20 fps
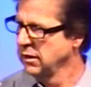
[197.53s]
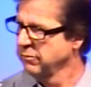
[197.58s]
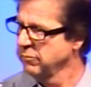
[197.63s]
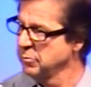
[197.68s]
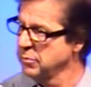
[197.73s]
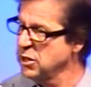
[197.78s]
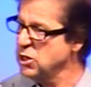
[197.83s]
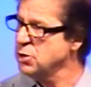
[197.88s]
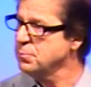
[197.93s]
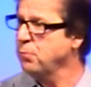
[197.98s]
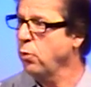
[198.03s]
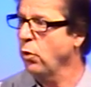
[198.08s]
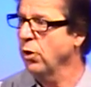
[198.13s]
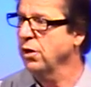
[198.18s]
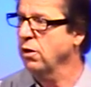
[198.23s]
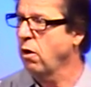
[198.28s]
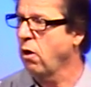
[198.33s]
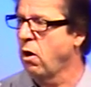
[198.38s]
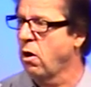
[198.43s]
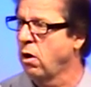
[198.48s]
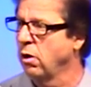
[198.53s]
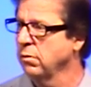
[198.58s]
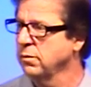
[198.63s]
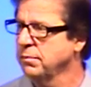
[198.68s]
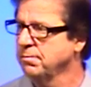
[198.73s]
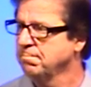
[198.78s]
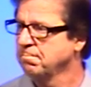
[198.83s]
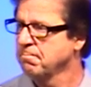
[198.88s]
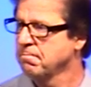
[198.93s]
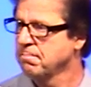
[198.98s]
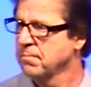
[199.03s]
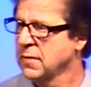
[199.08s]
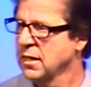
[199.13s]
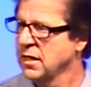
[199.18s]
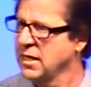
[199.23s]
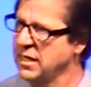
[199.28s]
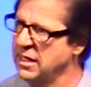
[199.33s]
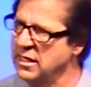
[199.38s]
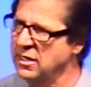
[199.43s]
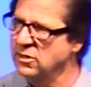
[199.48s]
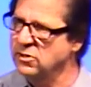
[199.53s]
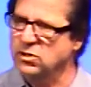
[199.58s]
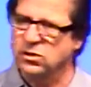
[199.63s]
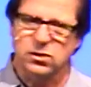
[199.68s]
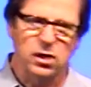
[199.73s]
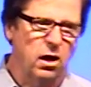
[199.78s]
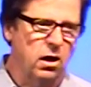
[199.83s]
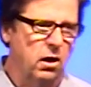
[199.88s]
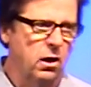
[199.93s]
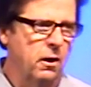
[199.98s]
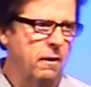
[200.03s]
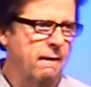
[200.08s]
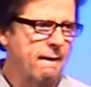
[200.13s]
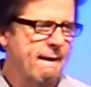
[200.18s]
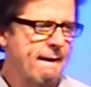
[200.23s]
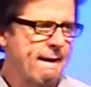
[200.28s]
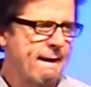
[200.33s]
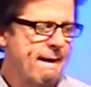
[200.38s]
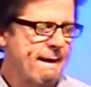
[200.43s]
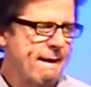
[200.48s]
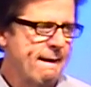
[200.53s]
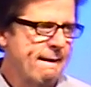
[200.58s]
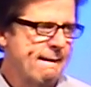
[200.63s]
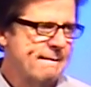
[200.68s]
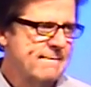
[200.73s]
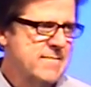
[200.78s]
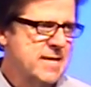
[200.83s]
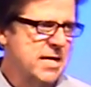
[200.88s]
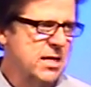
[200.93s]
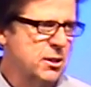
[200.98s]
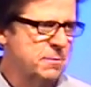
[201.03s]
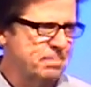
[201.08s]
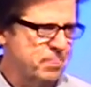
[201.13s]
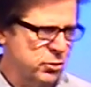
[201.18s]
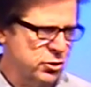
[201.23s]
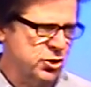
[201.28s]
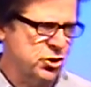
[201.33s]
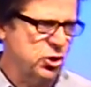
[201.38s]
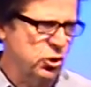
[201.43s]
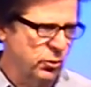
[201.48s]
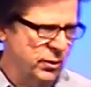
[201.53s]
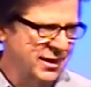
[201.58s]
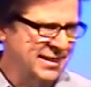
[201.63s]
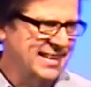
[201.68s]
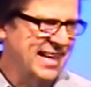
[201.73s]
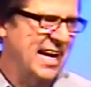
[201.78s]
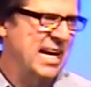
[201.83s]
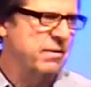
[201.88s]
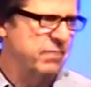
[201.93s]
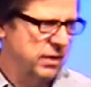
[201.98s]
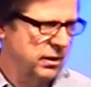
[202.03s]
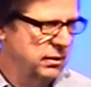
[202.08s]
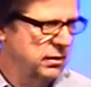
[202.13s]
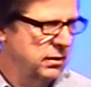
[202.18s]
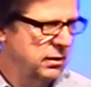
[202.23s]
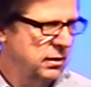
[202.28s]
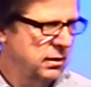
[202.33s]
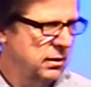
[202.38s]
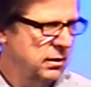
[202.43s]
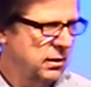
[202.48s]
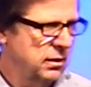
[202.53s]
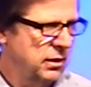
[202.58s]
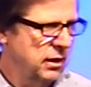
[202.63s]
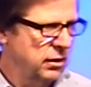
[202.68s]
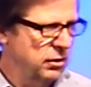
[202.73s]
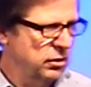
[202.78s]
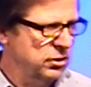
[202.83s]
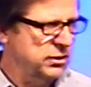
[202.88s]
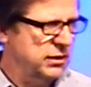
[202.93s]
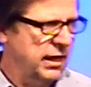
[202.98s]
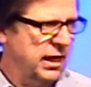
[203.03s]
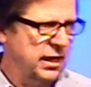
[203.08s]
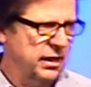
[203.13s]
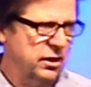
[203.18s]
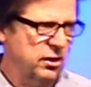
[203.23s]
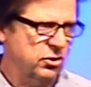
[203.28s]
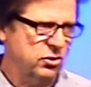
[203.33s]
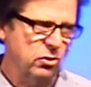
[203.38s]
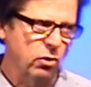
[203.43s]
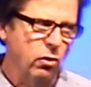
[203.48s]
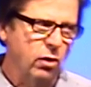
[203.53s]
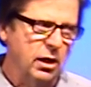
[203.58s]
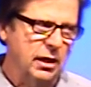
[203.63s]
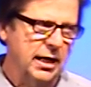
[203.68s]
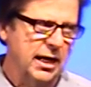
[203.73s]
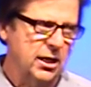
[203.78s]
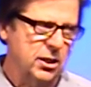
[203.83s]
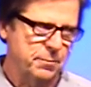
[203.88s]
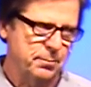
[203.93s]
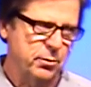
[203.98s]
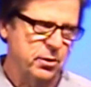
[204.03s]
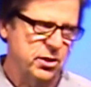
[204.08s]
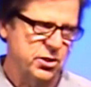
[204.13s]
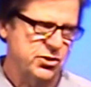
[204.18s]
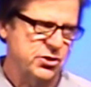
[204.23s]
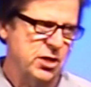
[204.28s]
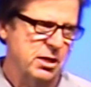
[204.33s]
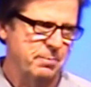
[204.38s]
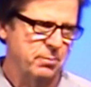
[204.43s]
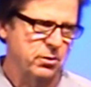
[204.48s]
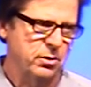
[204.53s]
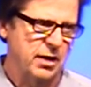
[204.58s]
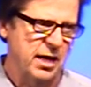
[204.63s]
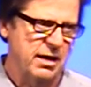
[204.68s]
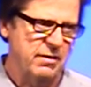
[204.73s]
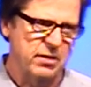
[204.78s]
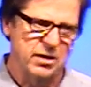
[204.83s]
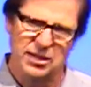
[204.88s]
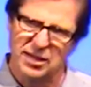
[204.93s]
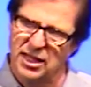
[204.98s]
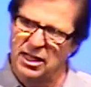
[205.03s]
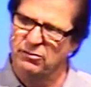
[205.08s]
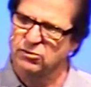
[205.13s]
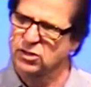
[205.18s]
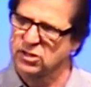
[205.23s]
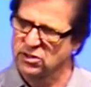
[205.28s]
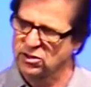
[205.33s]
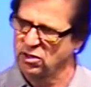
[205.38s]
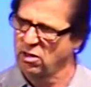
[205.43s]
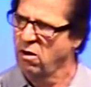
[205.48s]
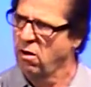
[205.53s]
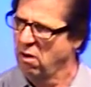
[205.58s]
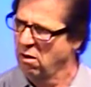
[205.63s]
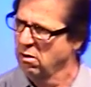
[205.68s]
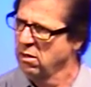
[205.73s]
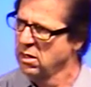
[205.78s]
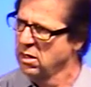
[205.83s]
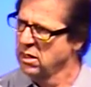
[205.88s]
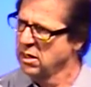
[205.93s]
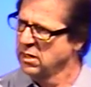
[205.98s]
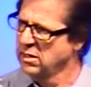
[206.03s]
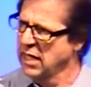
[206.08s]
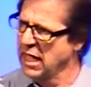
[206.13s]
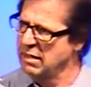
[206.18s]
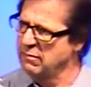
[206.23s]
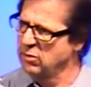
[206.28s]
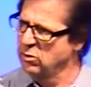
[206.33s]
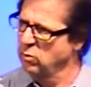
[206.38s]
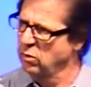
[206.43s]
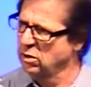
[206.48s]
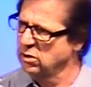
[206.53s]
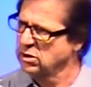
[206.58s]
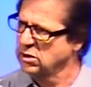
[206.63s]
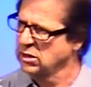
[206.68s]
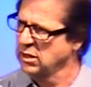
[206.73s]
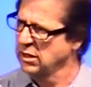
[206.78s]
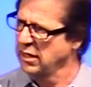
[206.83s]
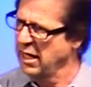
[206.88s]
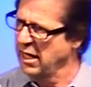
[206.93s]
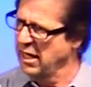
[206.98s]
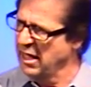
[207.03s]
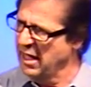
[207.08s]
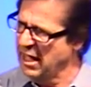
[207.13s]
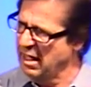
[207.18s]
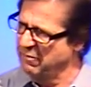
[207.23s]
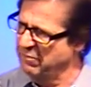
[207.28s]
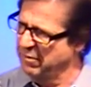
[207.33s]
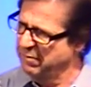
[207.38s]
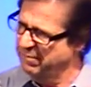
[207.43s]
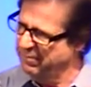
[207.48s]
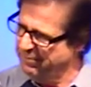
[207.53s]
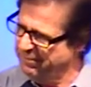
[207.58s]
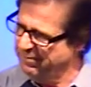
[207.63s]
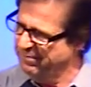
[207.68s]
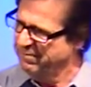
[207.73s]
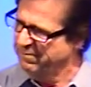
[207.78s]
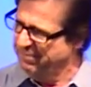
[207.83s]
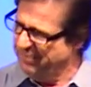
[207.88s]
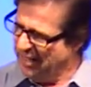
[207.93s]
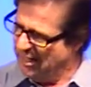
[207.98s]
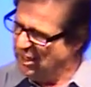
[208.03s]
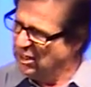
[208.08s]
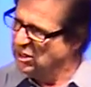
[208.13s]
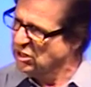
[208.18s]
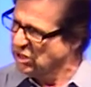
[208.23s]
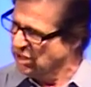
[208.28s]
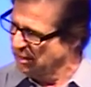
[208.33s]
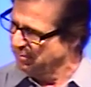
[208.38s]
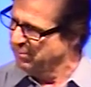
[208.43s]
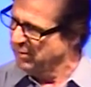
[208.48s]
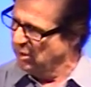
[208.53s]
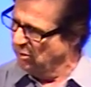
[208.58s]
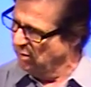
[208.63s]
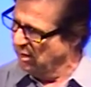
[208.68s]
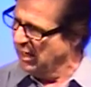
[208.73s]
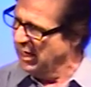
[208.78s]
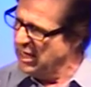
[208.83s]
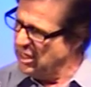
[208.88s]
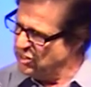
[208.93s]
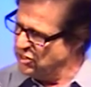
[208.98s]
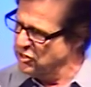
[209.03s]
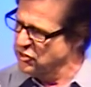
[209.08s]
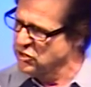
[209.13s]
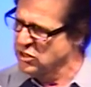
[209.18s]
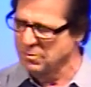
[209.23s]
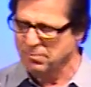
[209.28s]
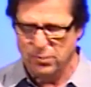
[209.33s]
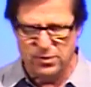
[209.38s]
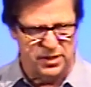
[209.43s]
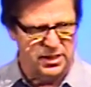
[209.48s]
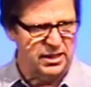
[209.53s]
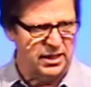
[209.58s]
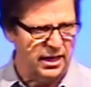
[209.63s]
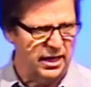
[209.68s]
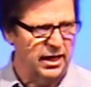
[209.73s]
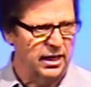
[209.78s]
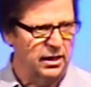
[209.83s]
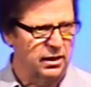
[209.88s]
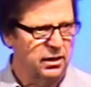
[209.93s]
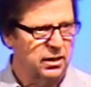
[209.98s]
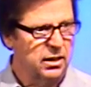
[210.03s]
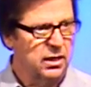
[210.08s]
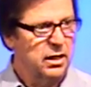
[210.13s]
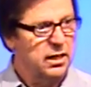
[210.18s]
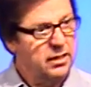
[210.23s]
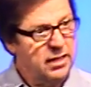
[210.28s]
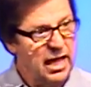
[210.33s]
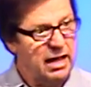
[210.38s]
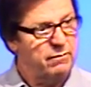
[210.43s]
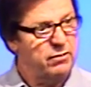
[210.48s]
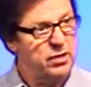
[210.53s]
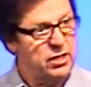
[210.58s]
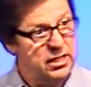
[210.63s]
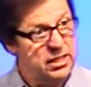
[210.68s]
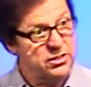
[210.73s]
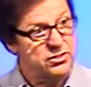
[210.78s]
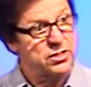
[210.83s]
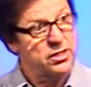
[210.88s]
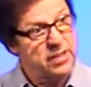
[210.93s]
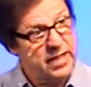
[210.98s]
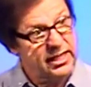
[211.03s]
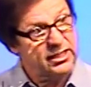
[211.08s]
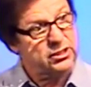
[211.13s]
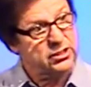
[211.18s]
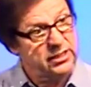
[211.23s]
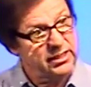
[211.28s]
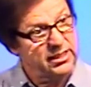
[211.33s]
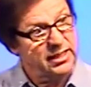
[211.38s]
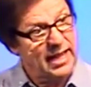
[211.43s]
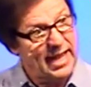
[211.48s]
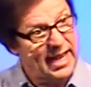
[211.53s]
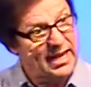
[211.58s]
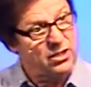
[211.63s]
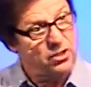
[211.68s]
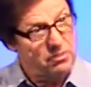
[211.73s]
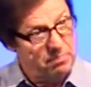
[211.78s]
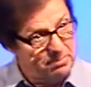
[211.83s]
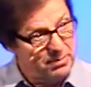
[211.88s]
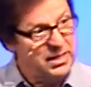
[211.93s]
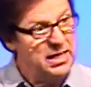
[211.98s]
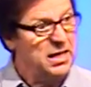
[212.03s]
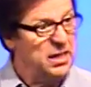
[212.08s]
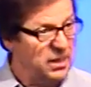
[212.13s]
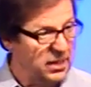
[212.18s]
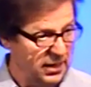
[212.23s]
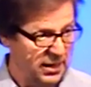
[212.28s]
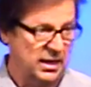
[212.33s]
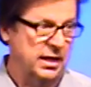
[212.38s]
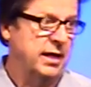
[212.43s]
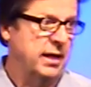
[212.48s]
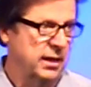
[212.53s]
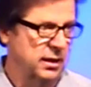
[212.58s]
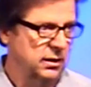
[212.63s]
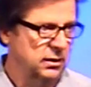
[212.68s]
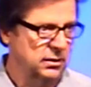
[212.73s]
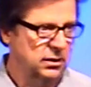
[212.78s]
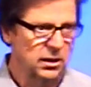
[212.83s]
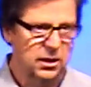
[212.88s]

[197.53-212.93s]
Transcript: From this point on, King Saul is pursuing David understand the storyline is pretty simple. David loves Saul. David wants to have a fellowship and a relationship with the king. David is the next in line to be the king.